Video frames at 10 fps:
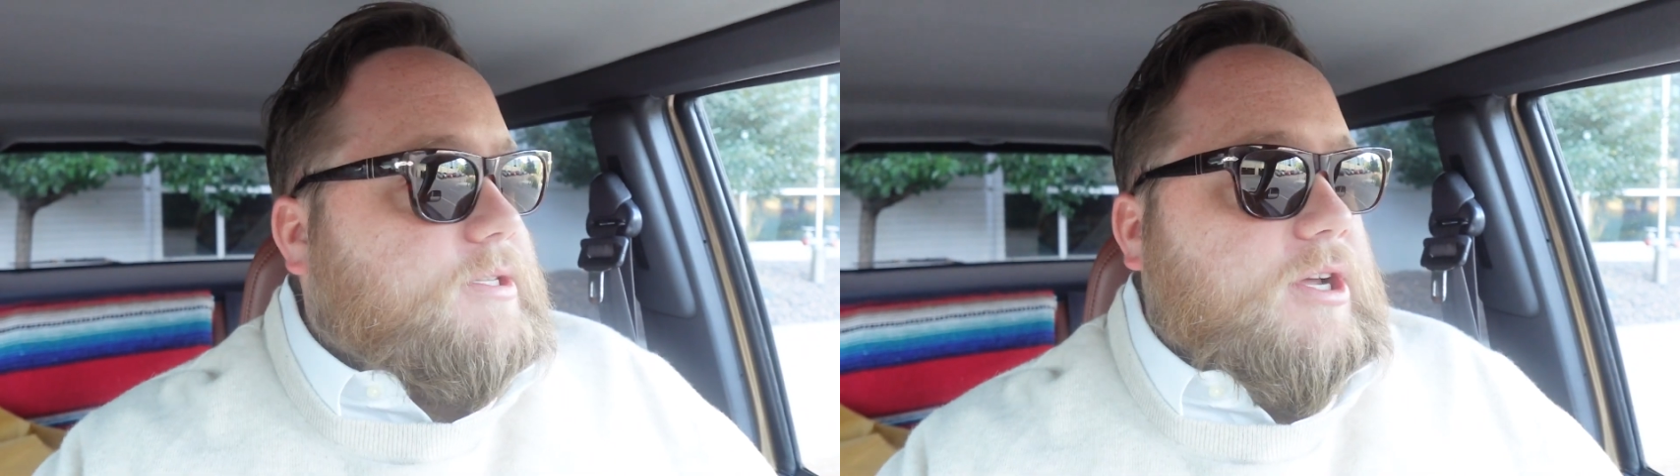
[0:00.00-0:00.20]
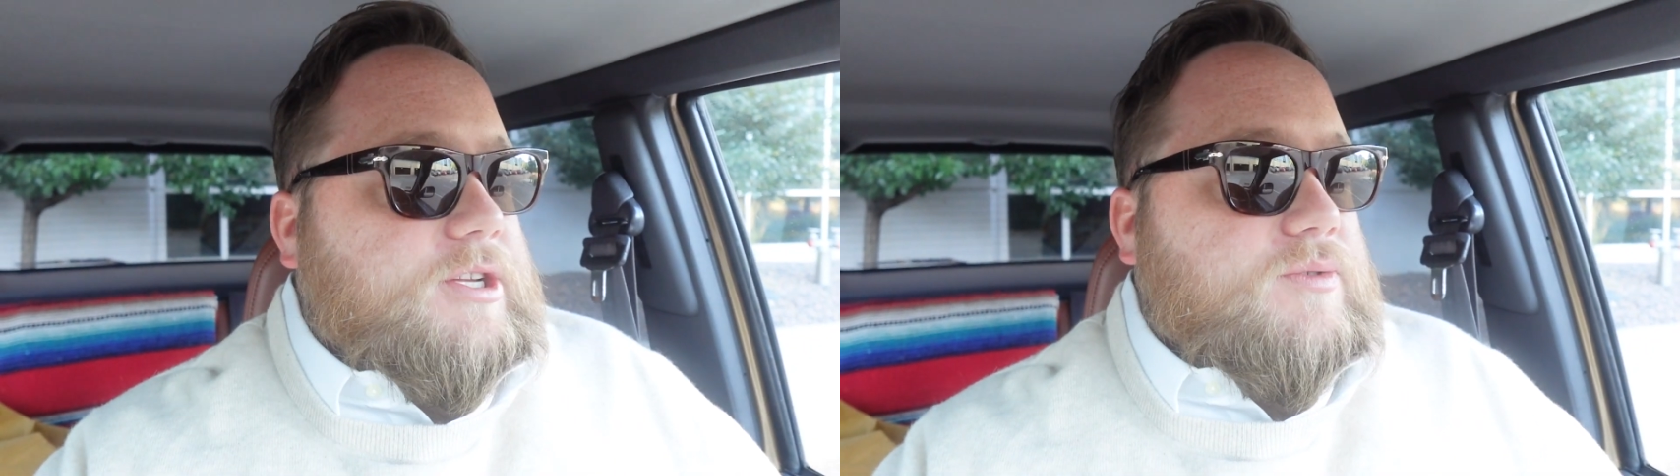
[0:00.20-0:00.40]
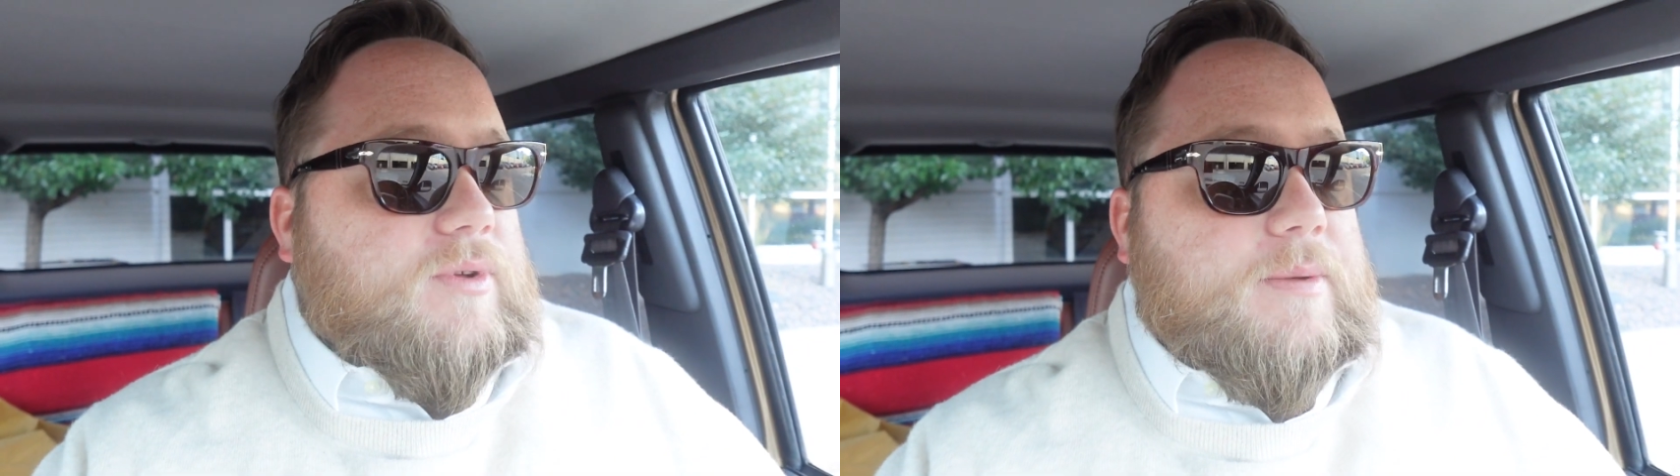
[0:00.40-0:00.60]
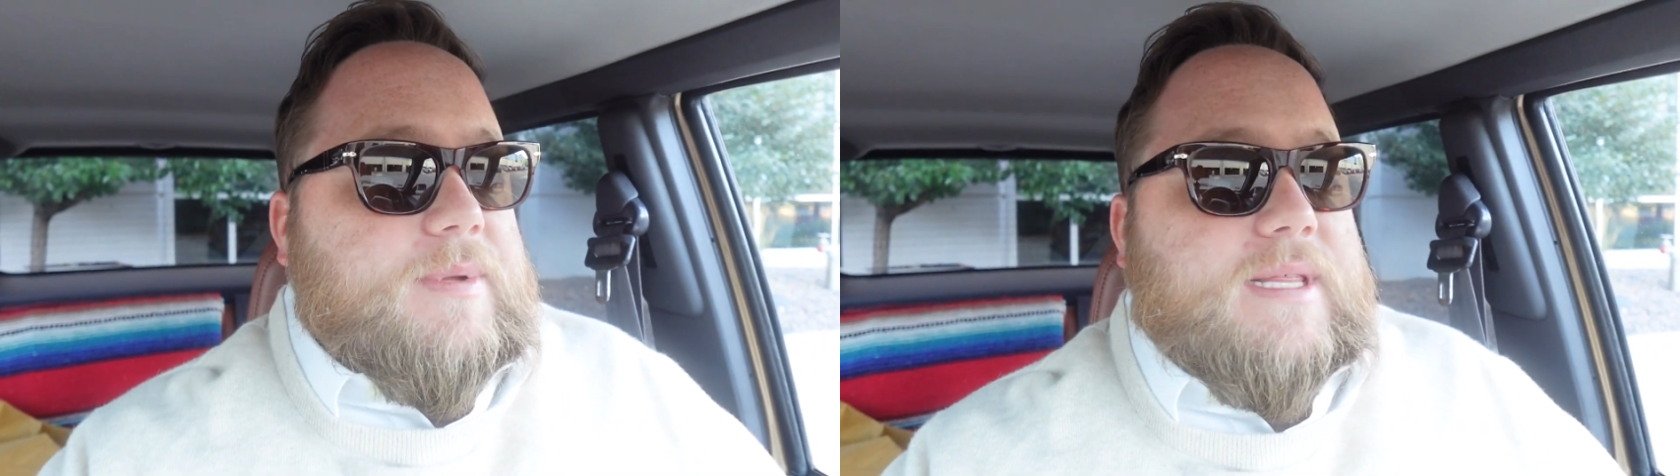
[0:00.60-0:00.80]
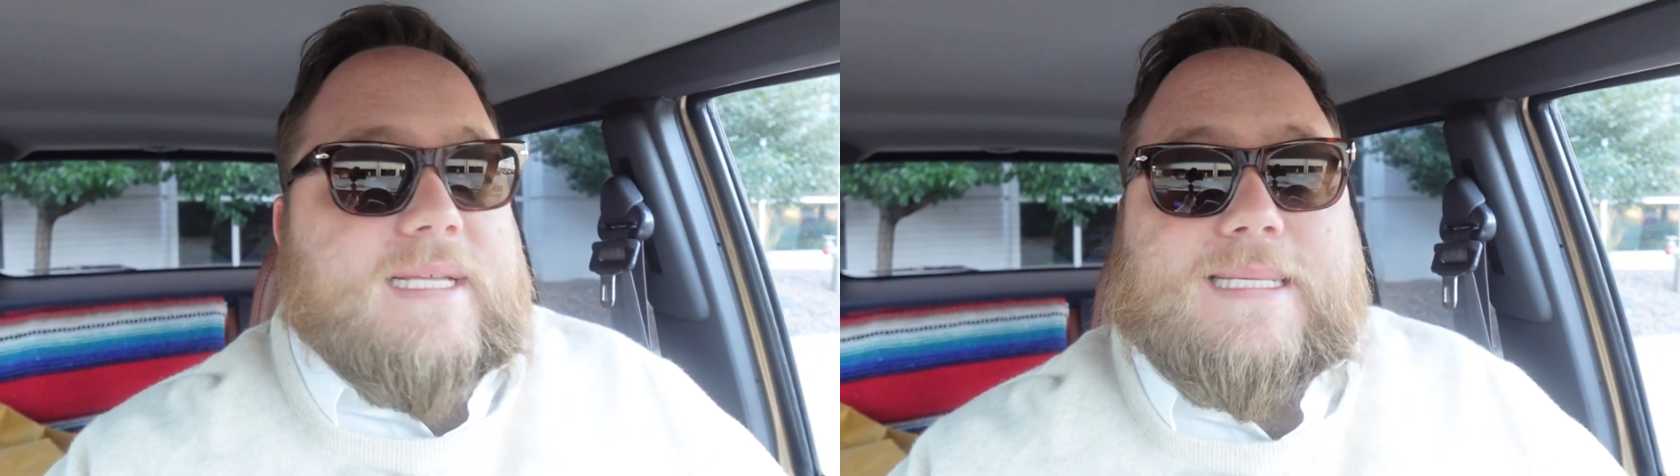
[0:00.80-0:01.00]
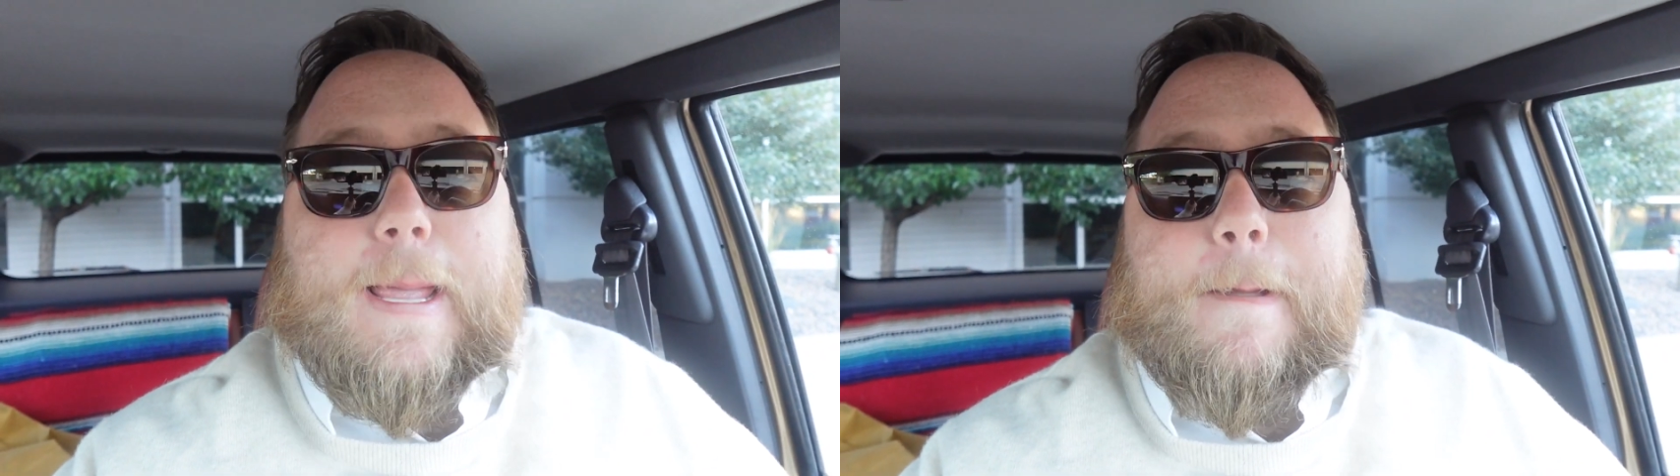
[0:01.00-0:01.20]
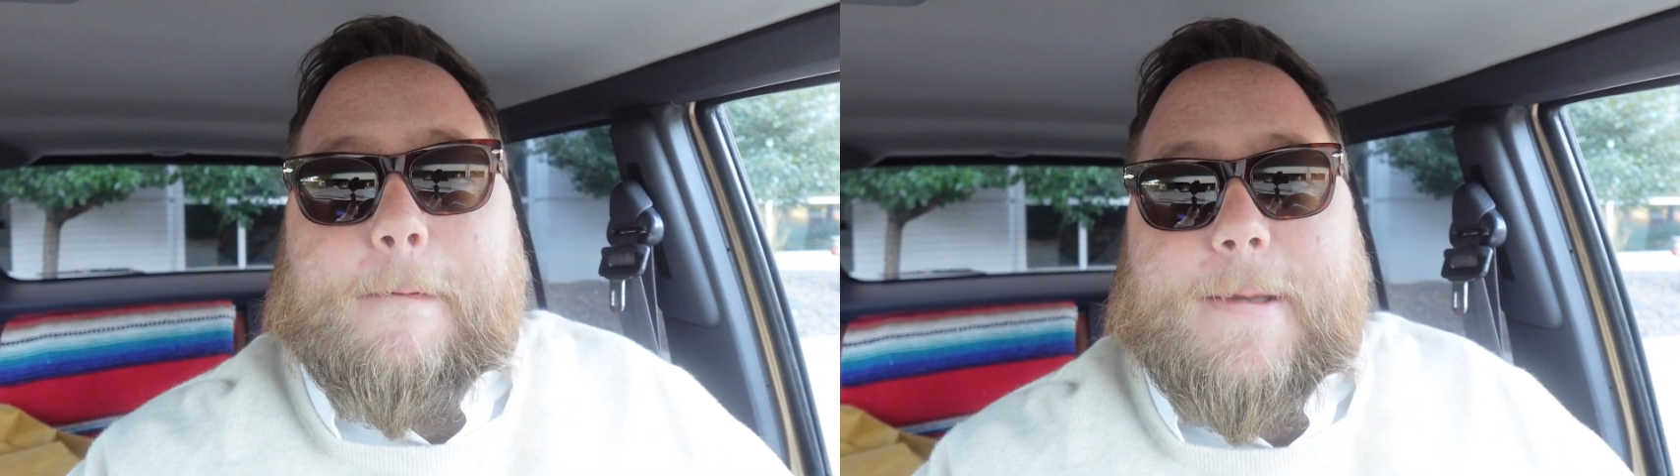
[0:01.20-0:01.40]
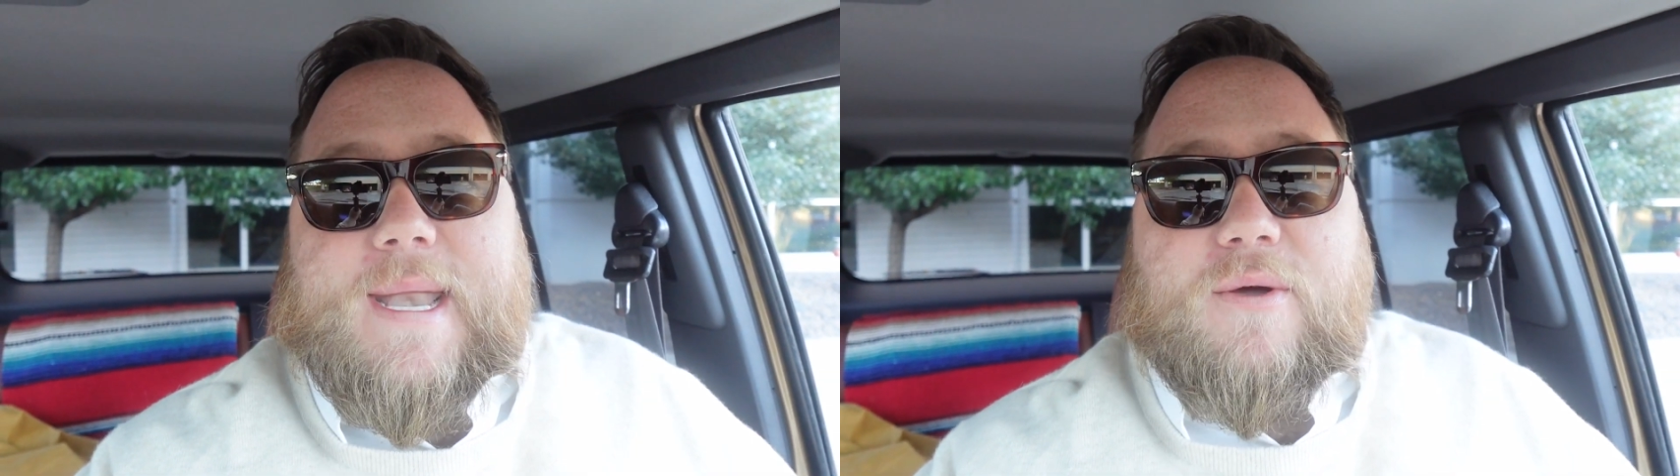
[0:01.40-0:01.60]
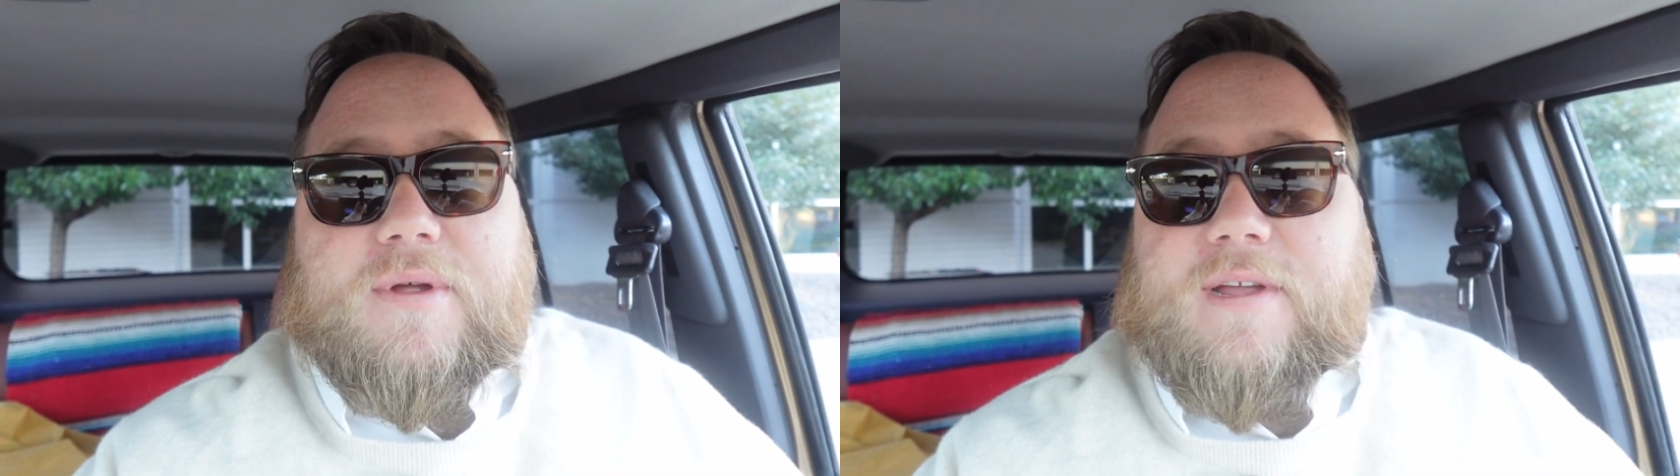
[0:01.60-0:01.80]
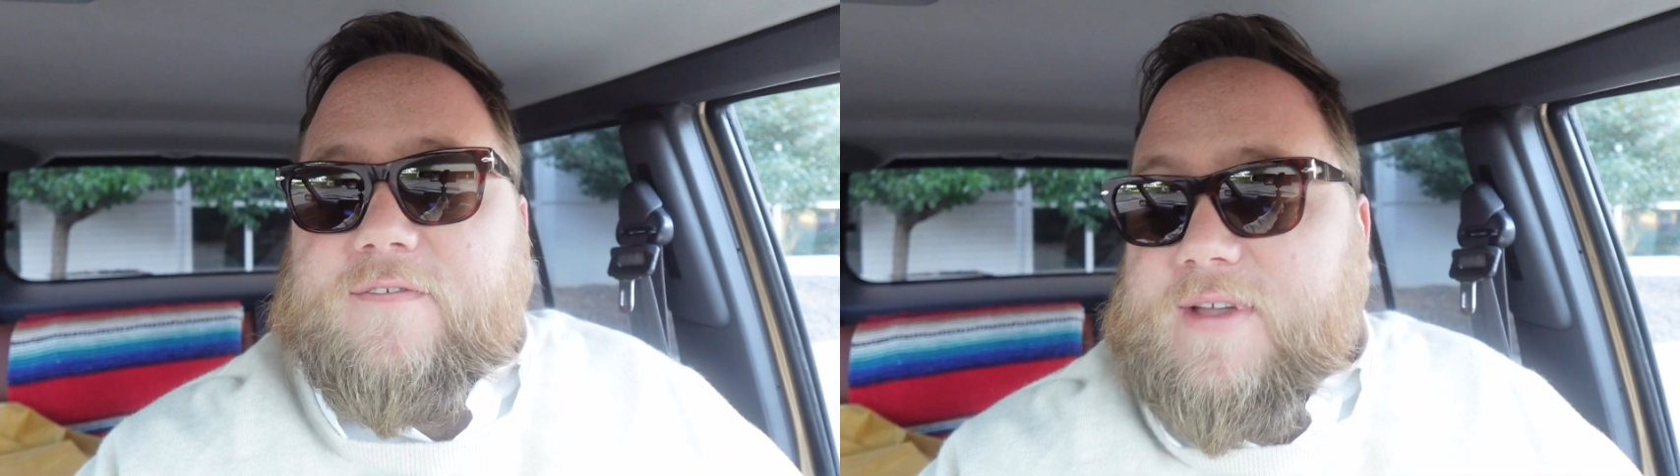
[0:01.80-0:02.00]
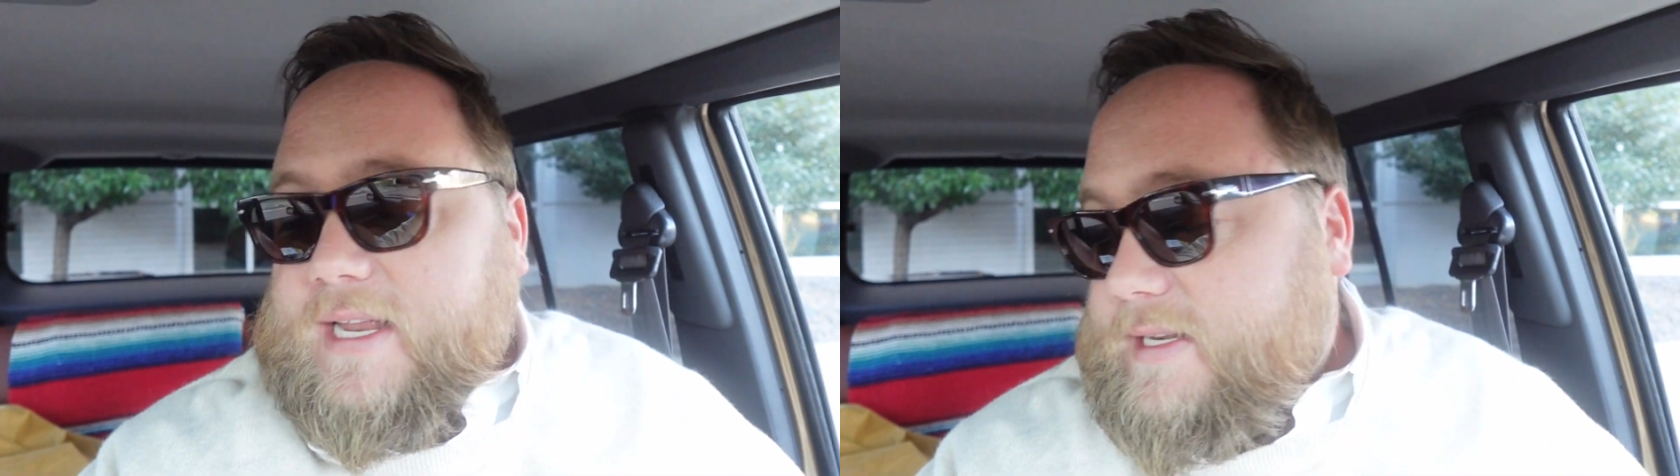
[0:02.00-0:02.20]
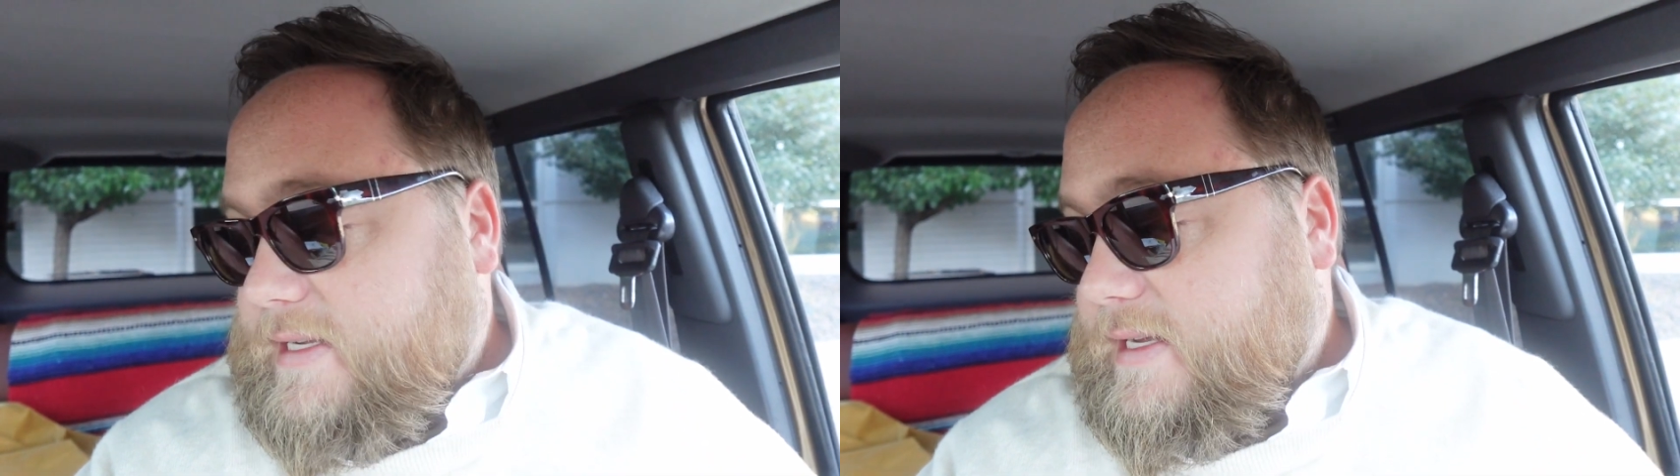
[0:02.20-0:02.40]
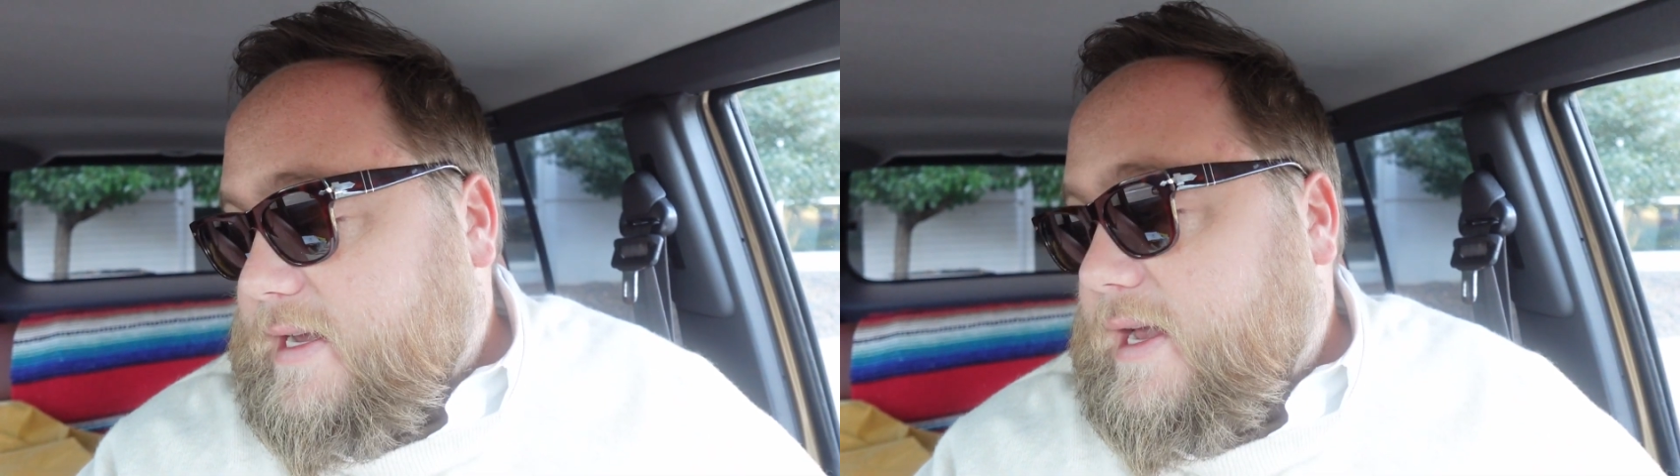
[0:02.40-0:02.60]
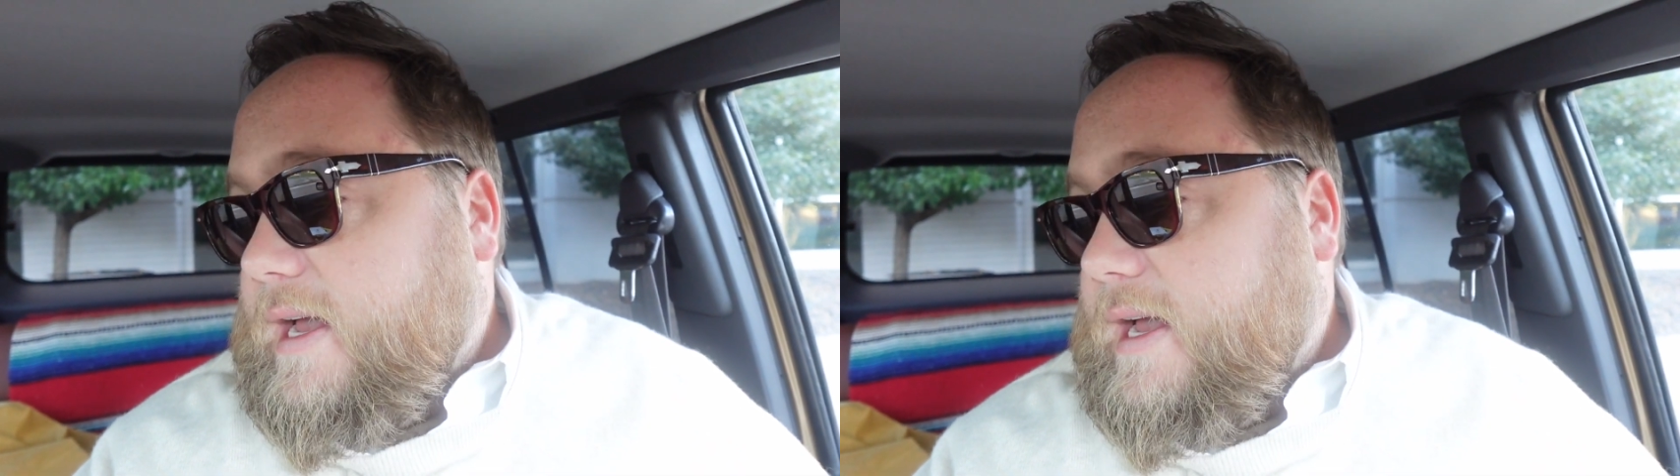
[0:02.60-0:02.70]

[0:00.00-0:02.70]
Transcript: so I just rolled up to this networking event.